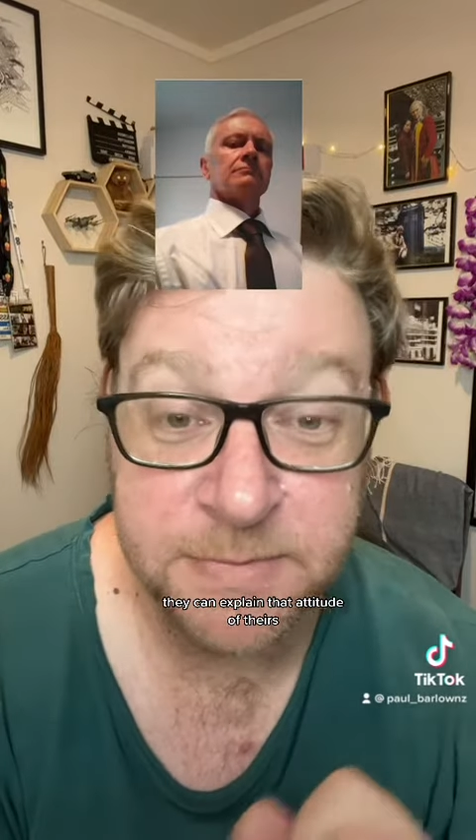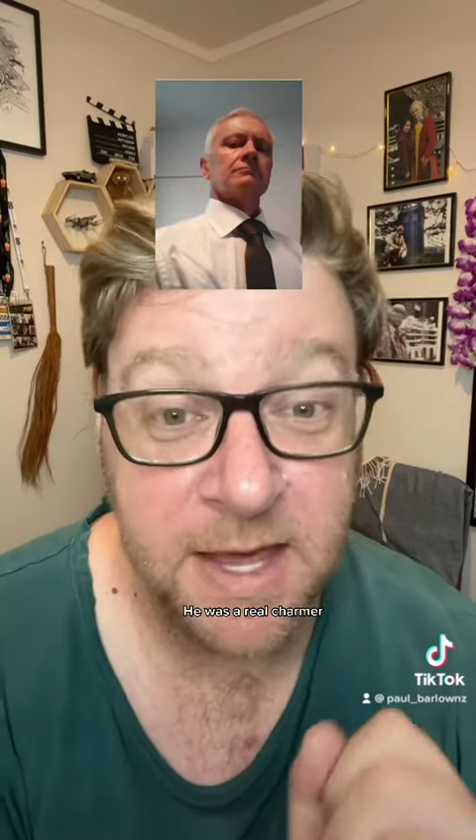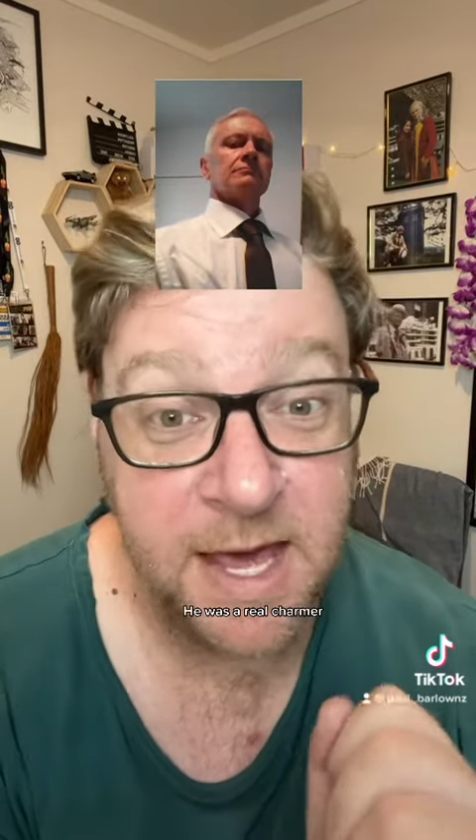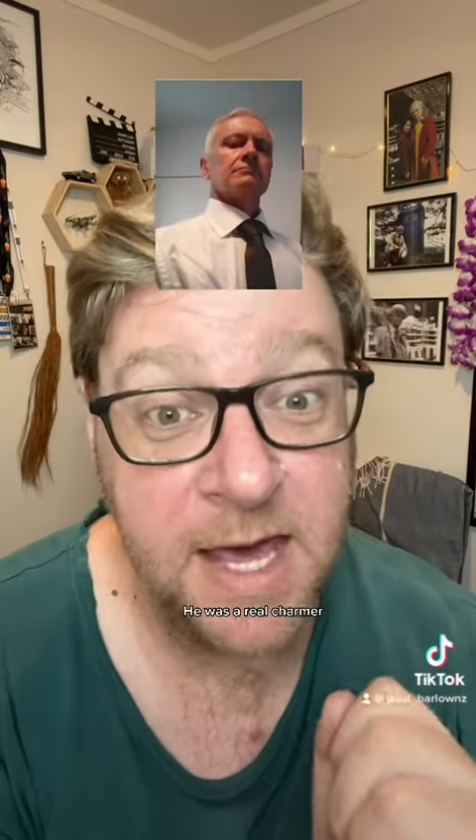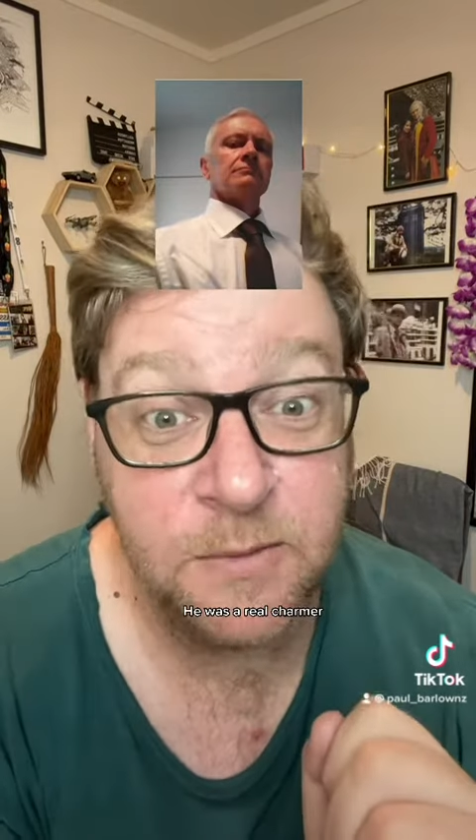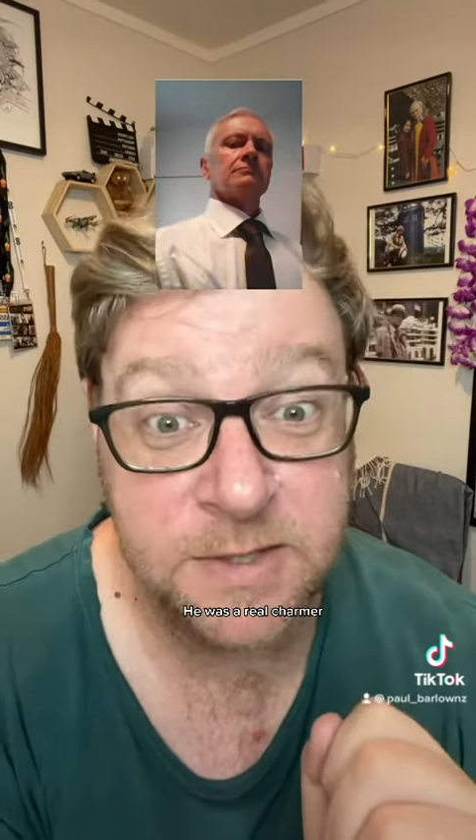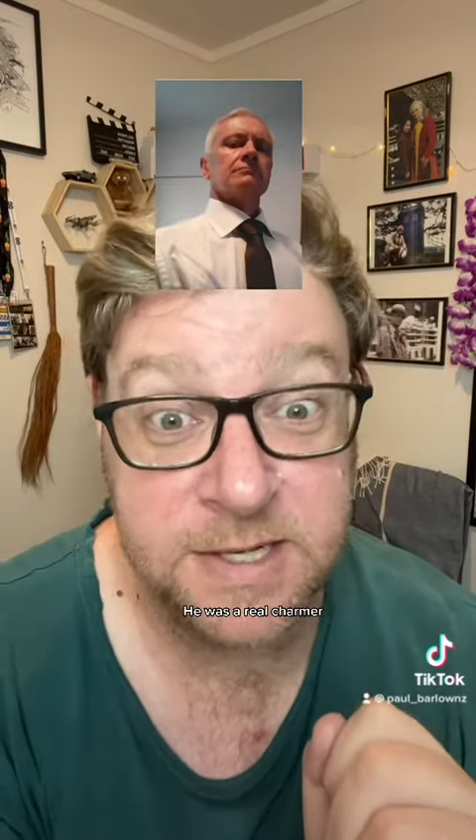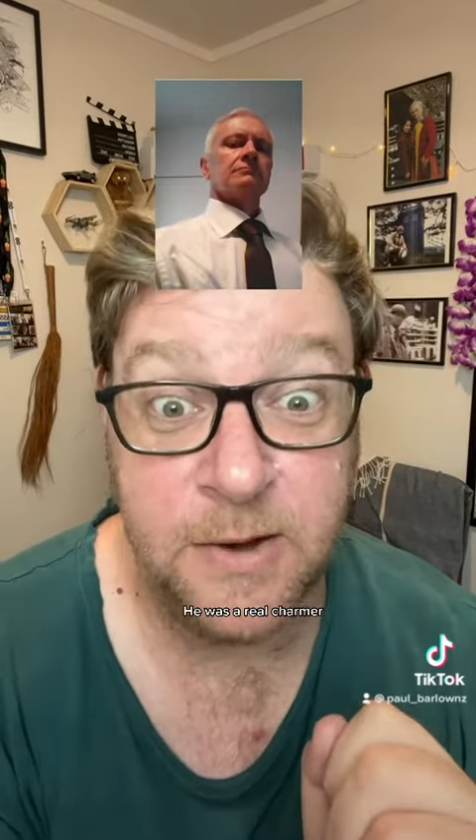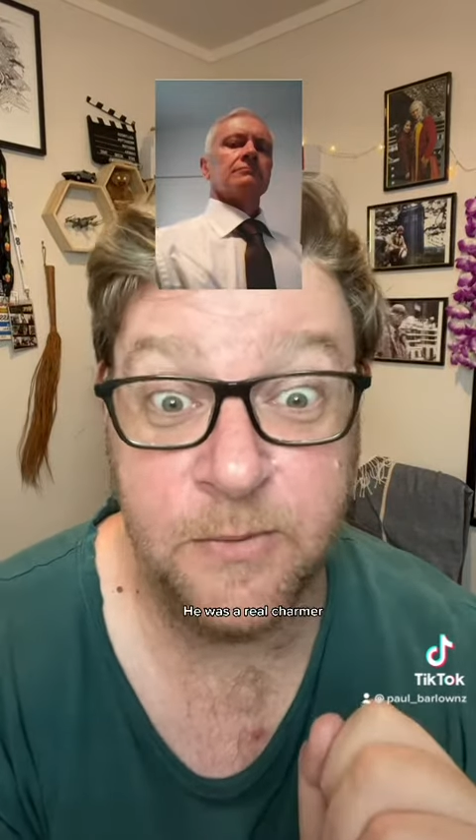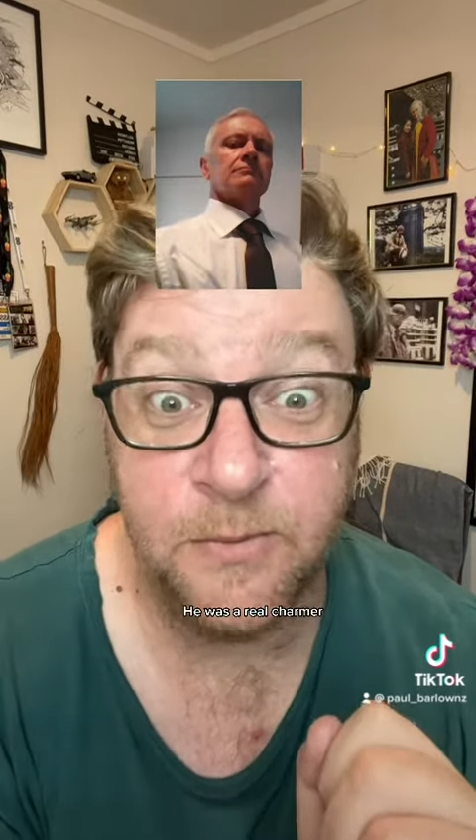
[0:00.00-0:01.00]
He was
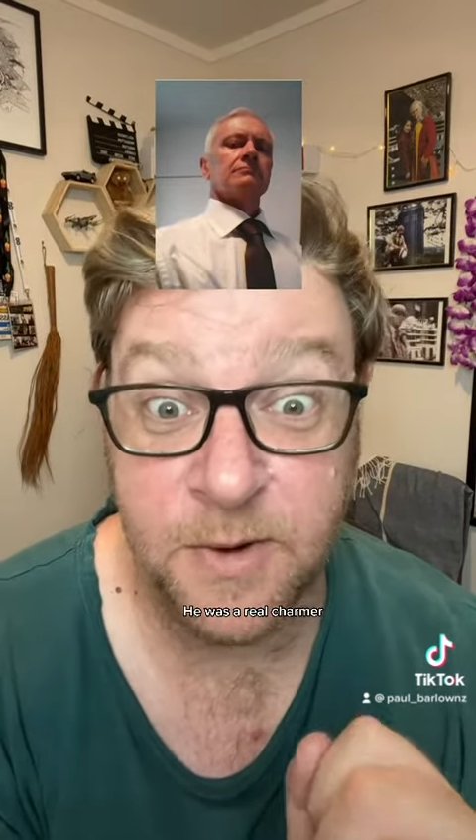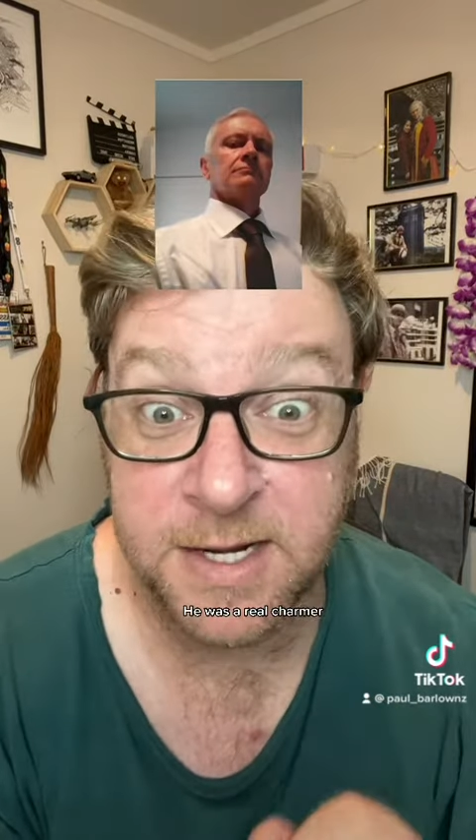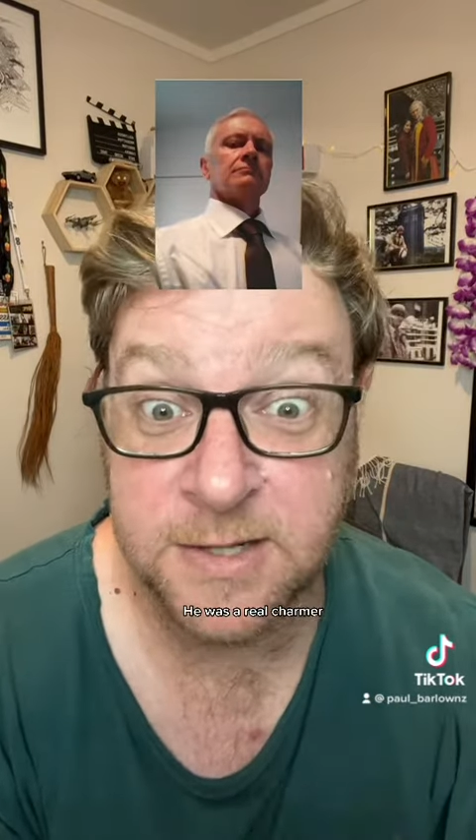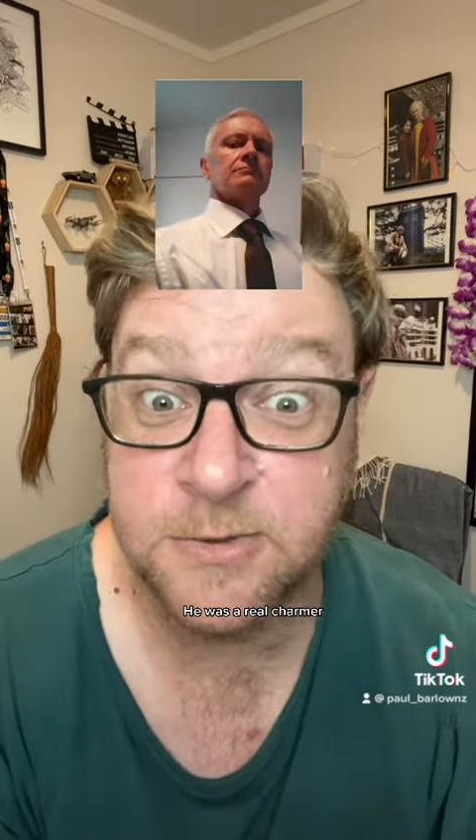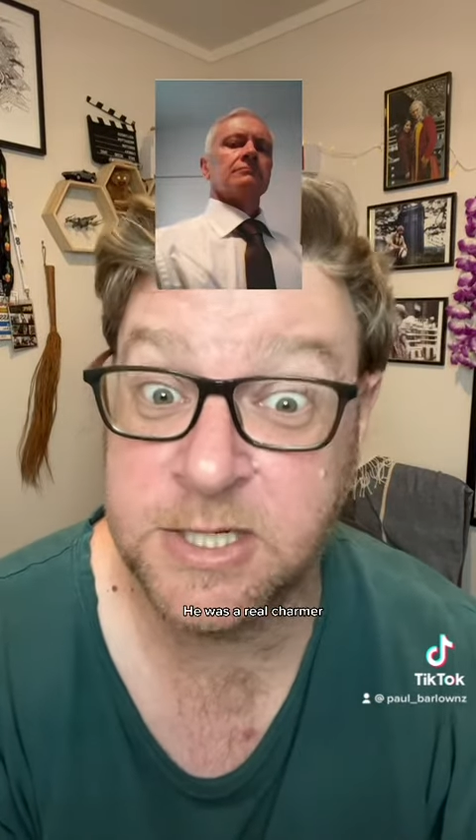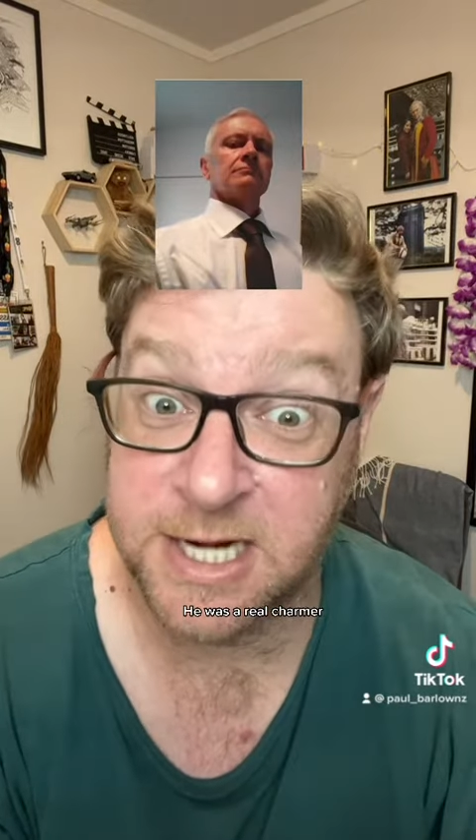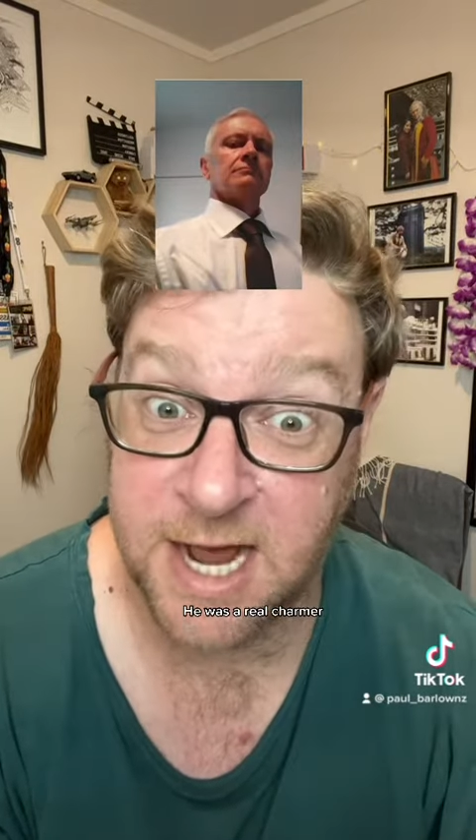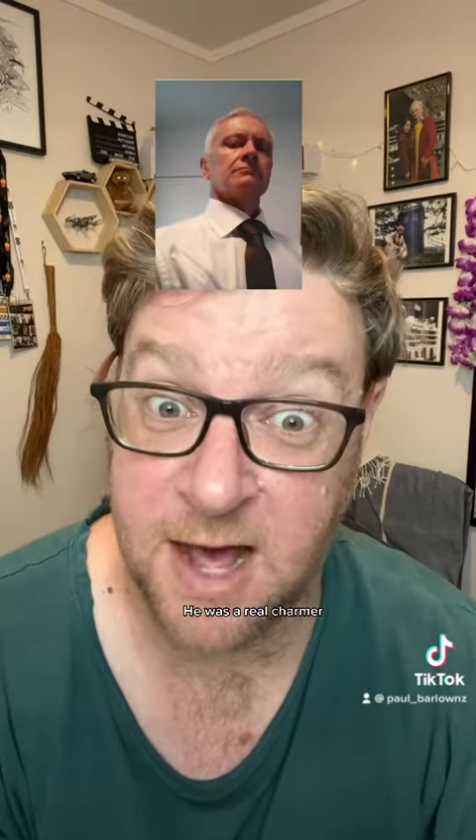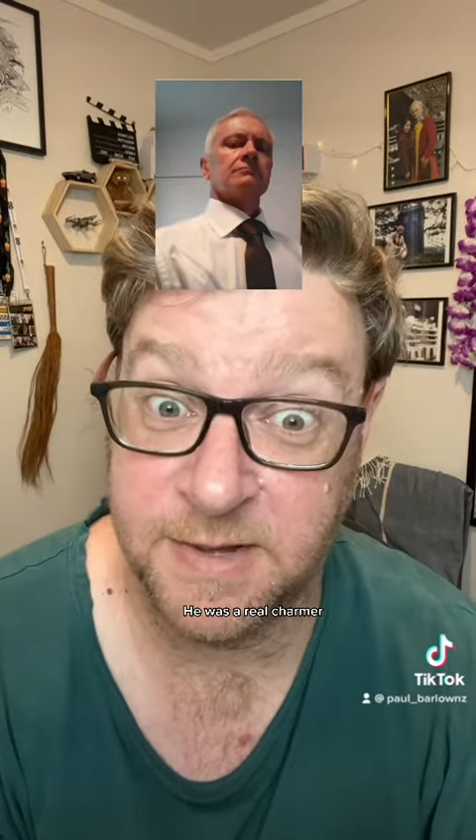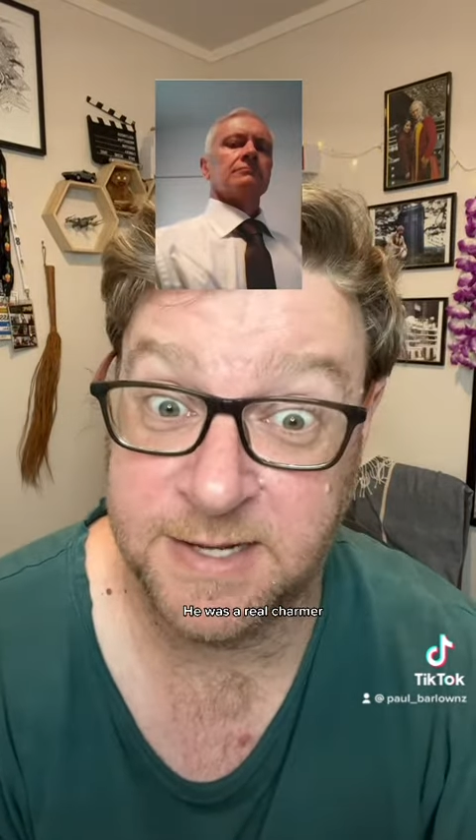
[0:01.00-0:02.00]
a real
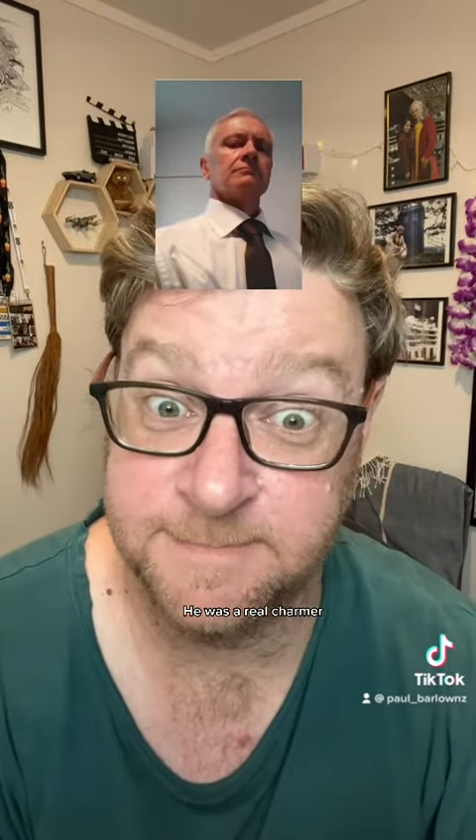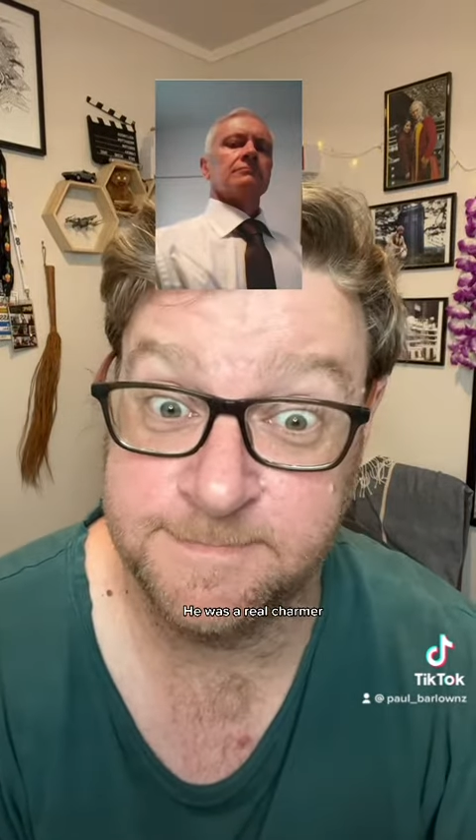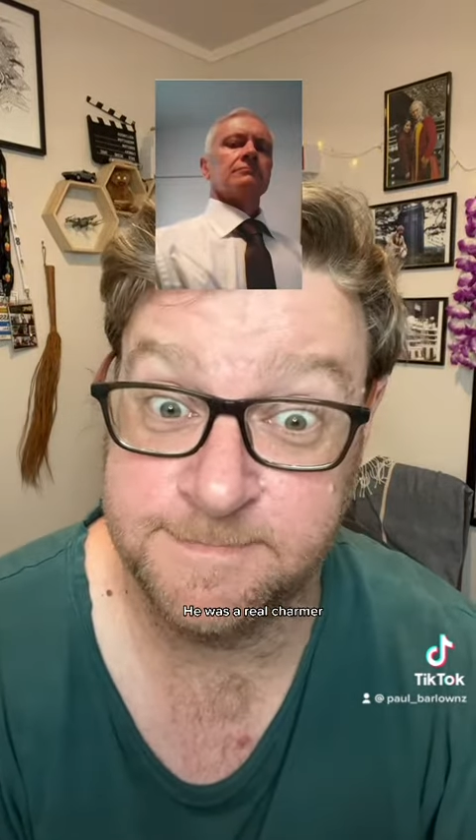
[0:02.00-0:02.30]
charmer.